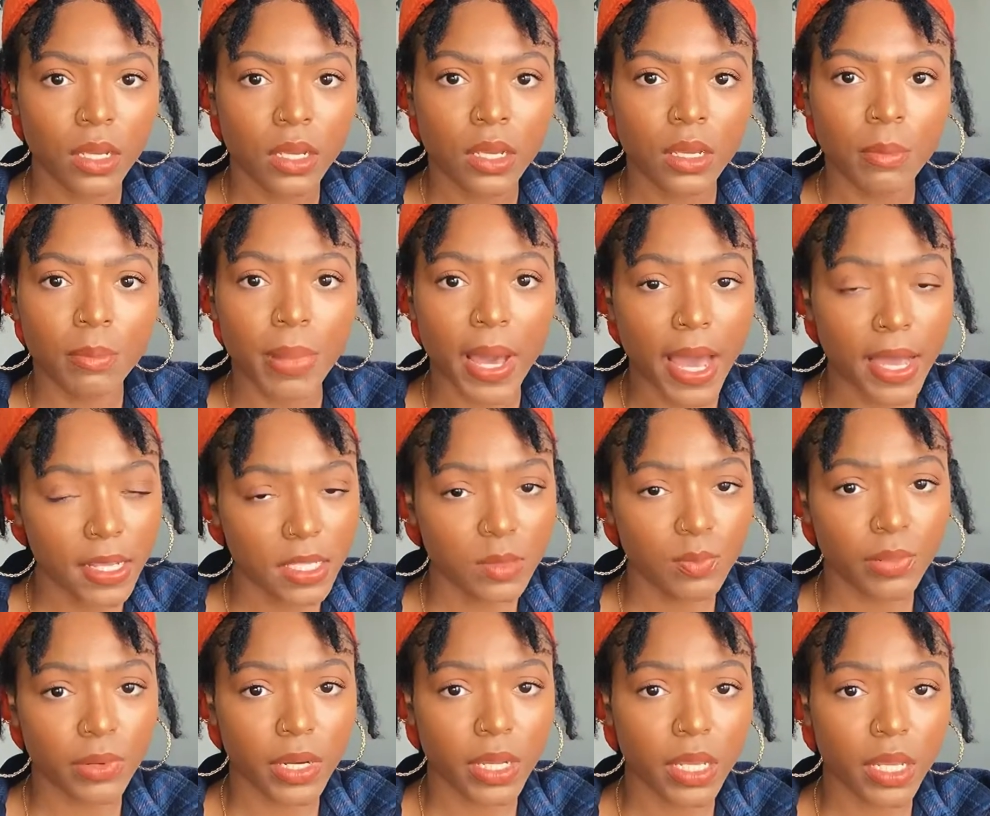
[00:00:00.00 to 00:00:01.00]
box
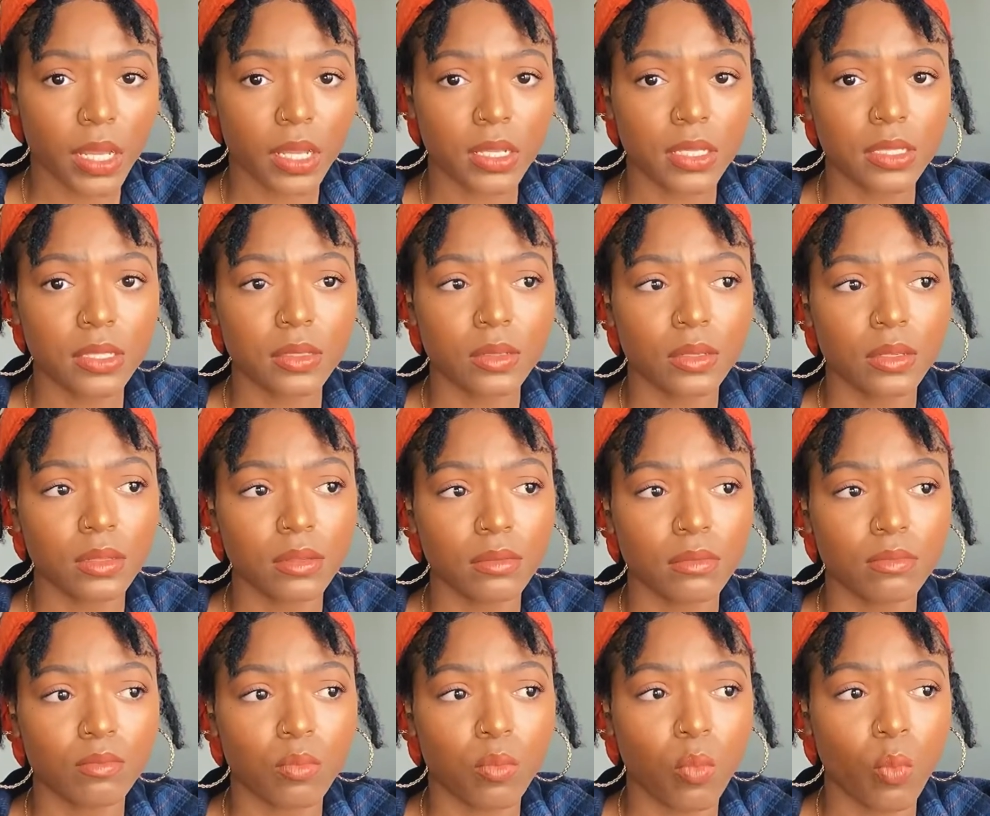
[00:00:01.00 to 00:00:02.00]
braids
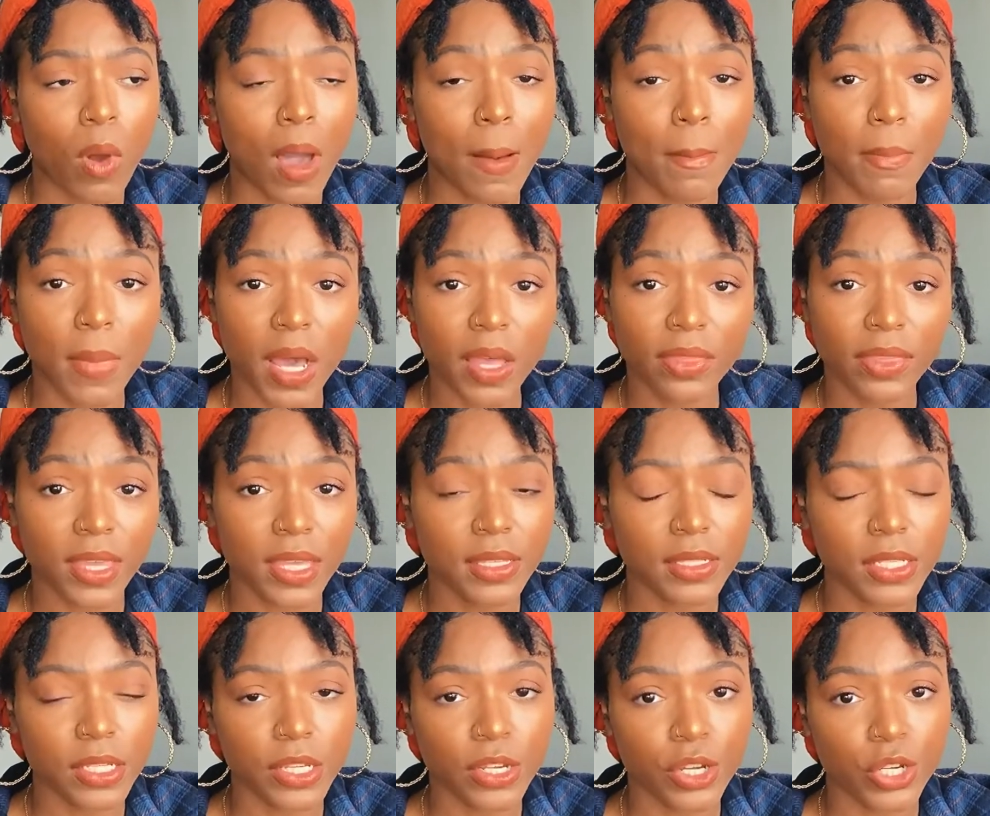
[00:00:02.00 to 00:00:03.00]
a month
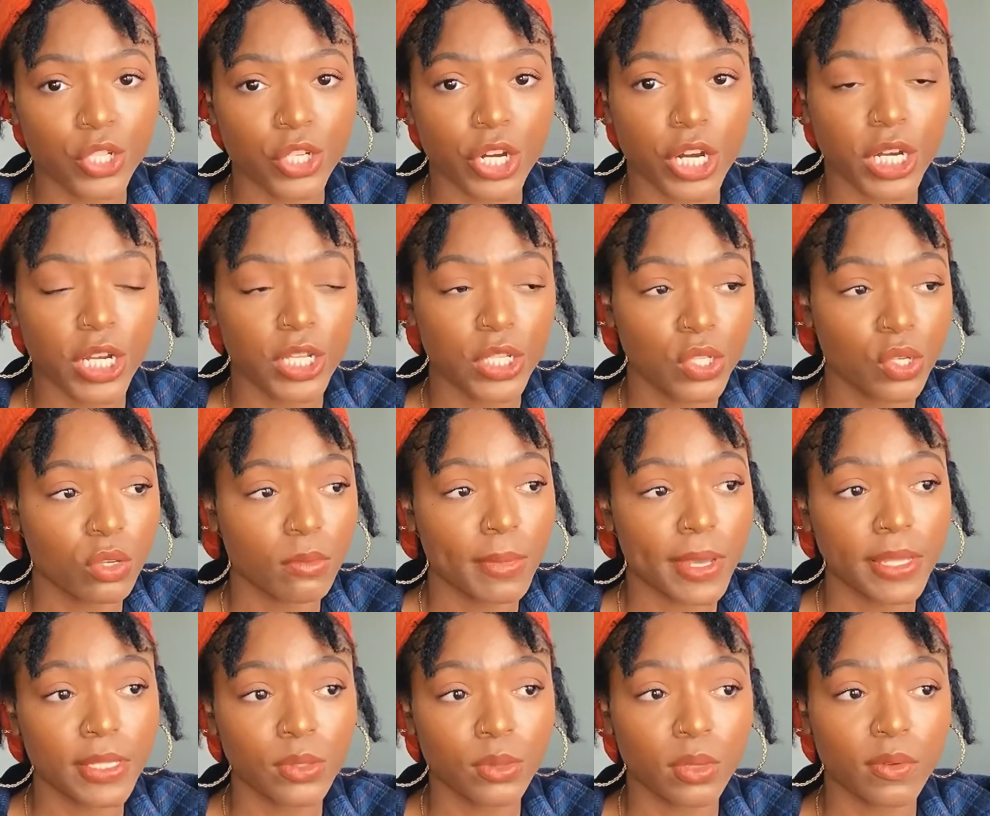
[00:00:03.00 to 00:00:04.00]
into your journey, 2
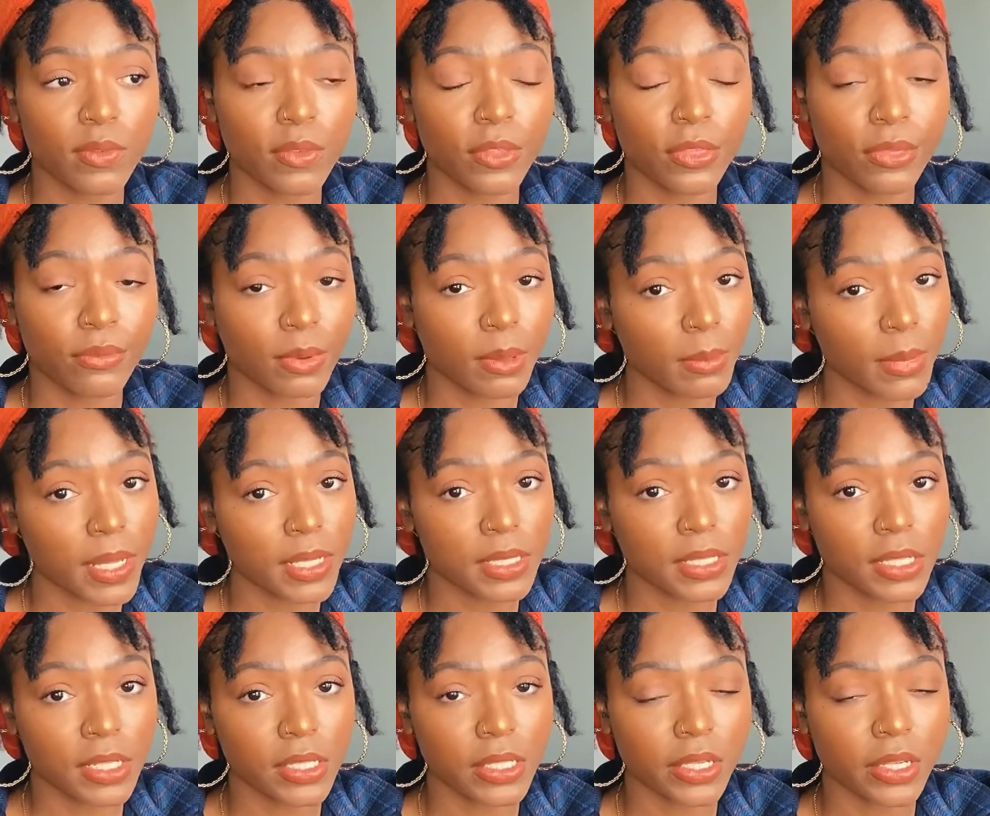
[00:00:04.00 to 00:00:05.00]
months, or even 3 months
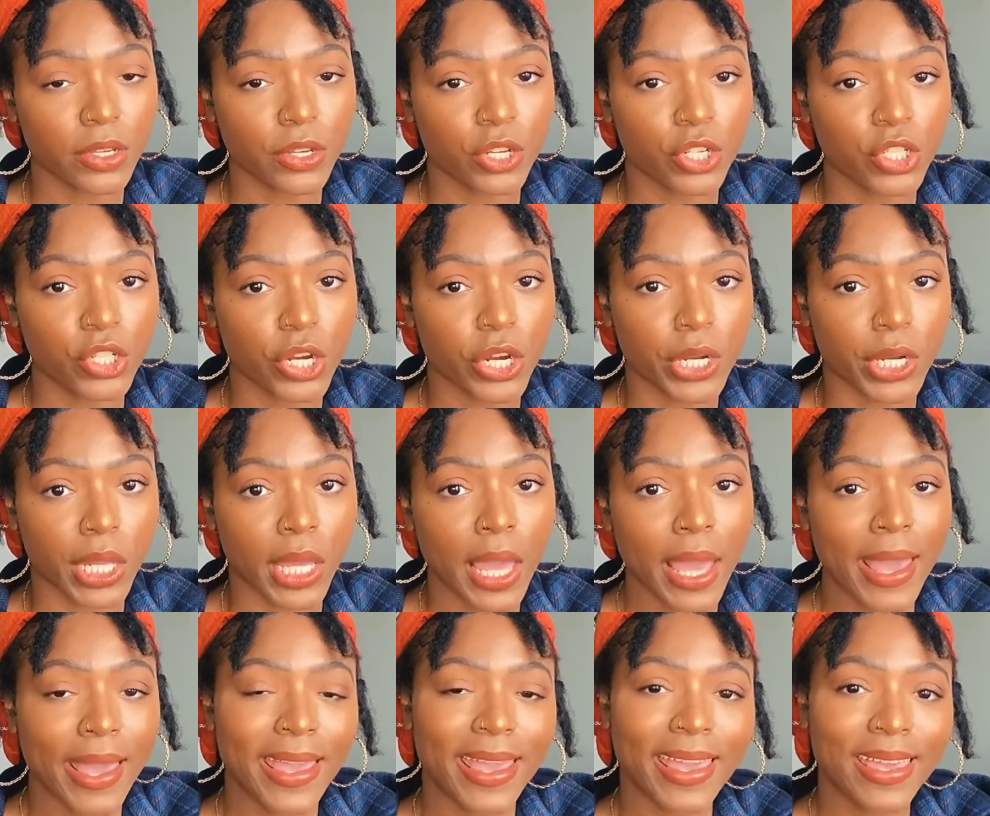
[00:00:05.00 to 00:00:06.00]
into your journey,
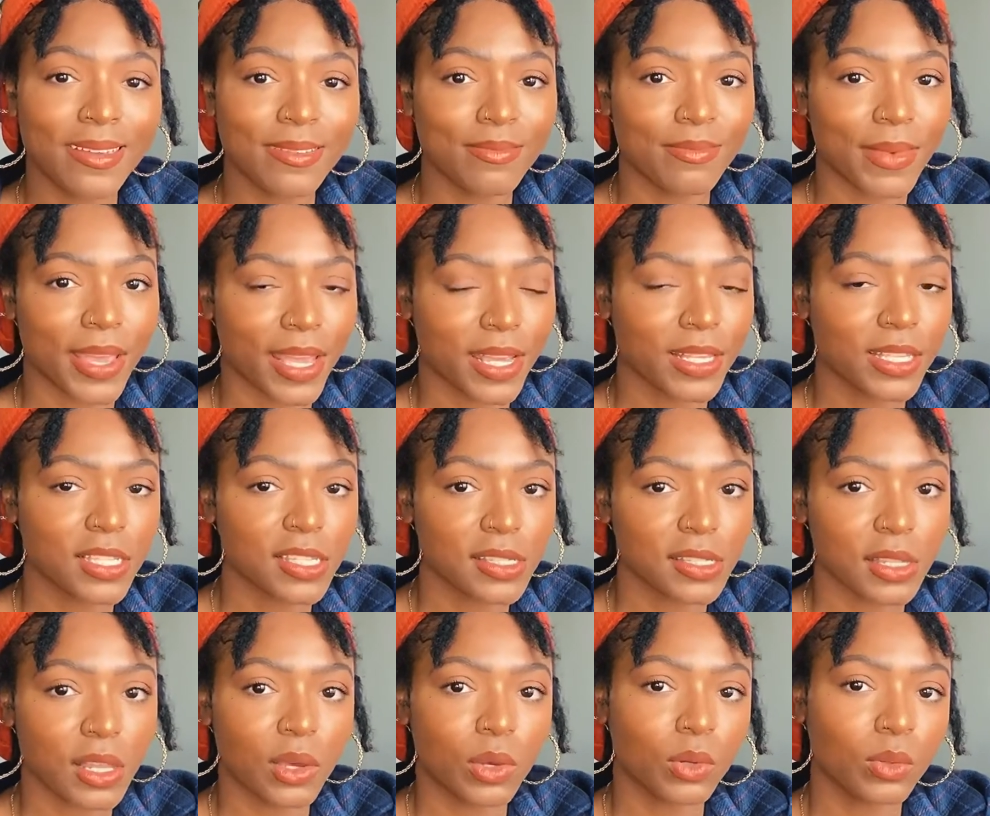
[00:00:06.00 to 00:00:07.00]
it may
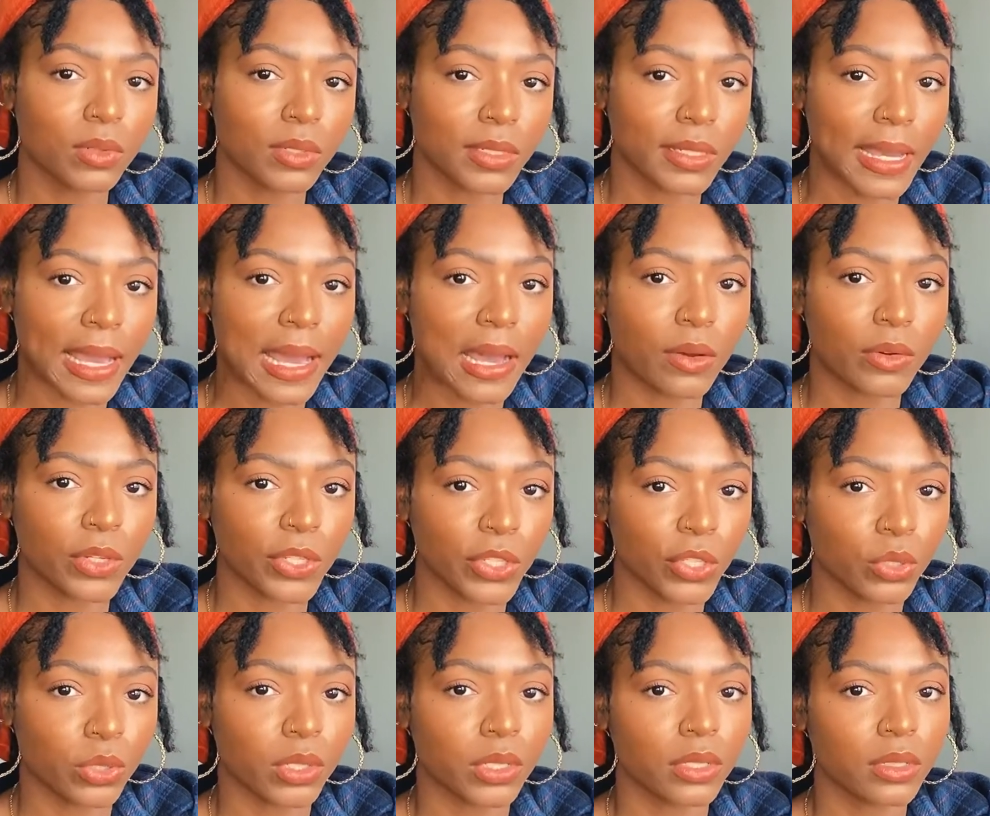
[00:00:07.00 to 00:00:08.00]
slow down
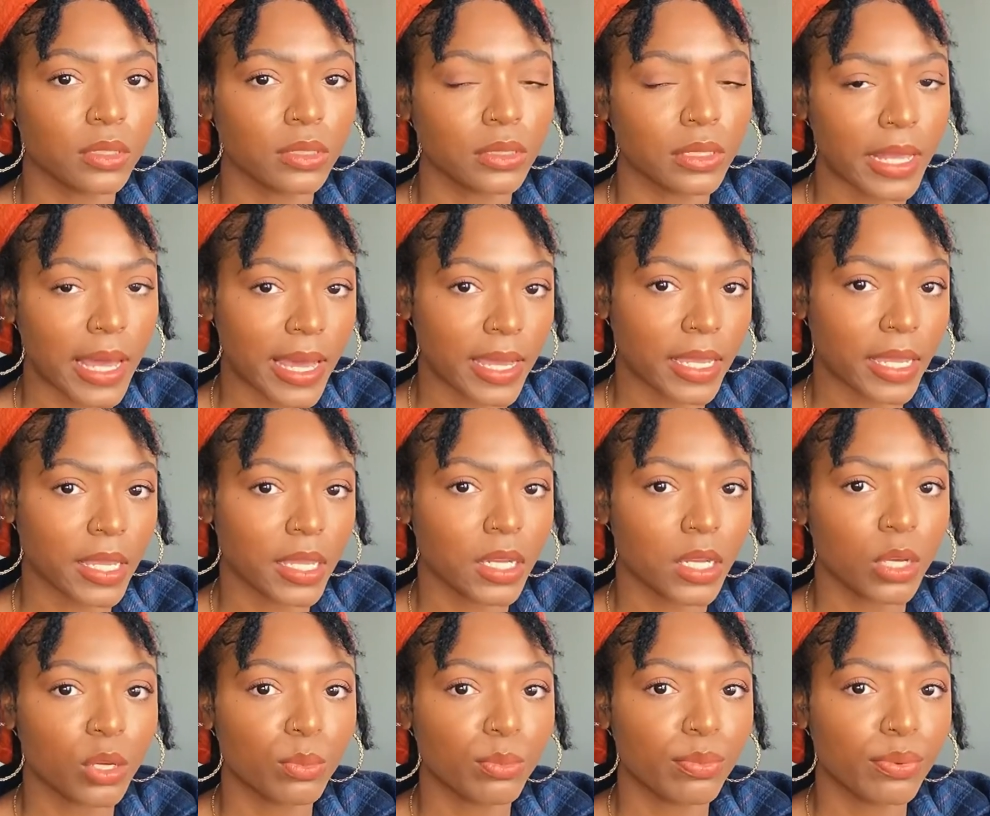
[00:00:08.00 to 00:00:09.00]
your locking
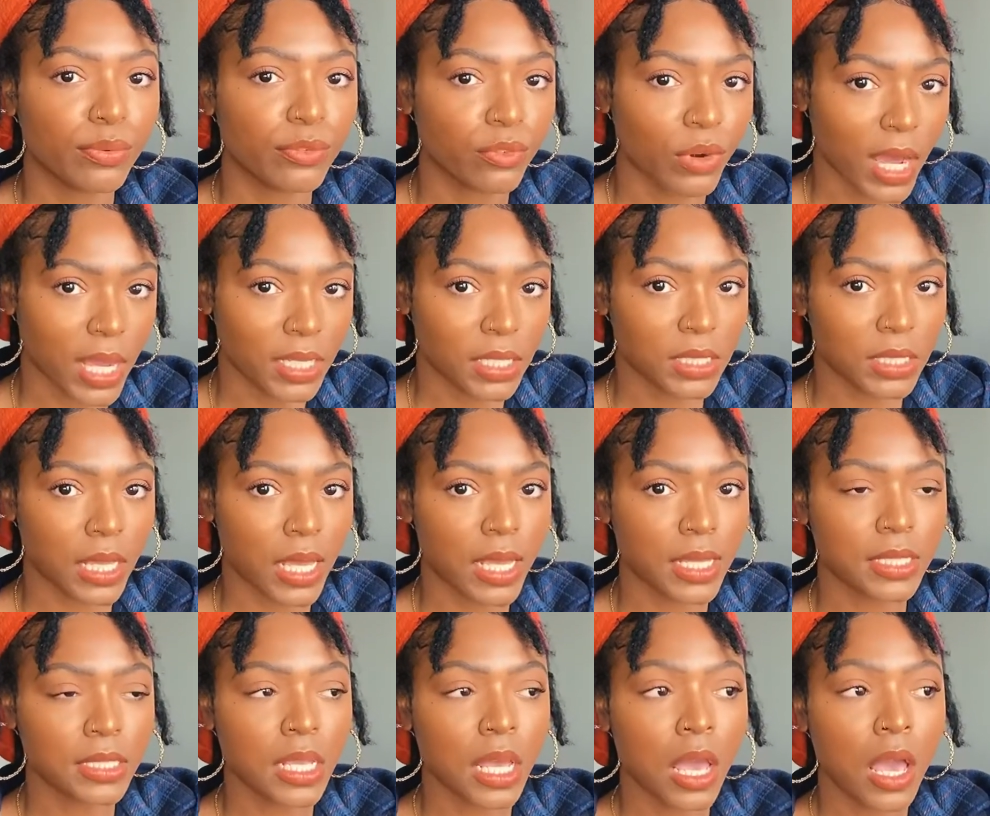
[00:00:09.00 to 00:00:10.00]

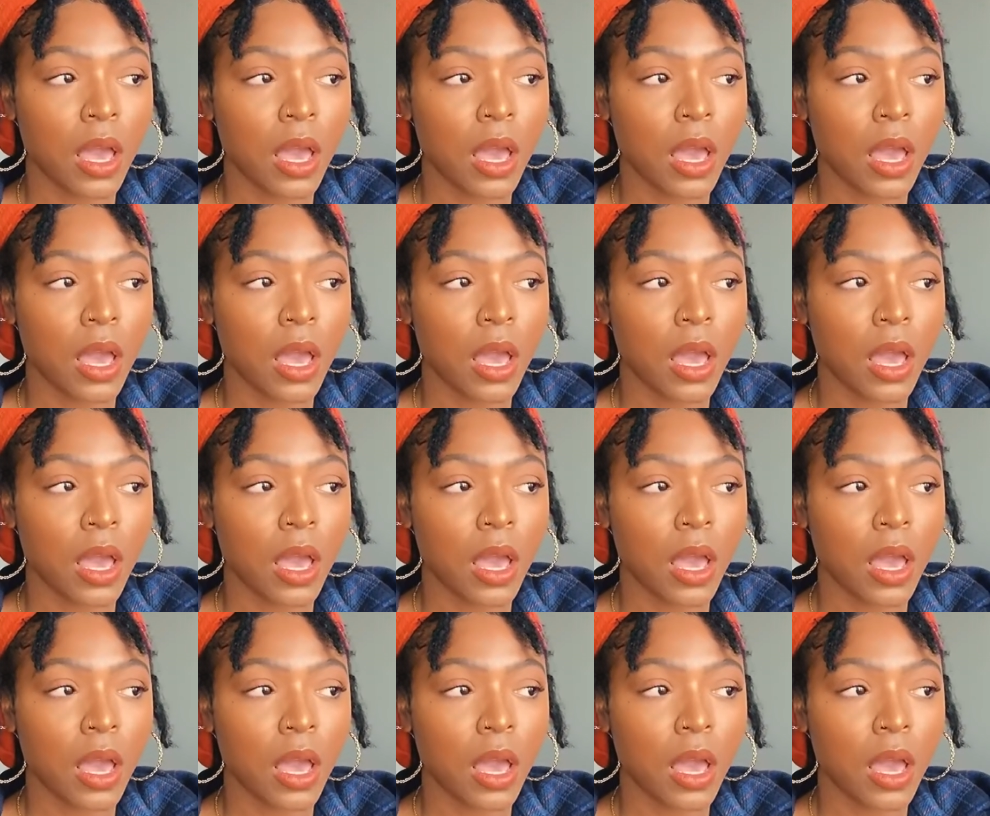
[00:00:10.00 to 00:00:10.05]
process.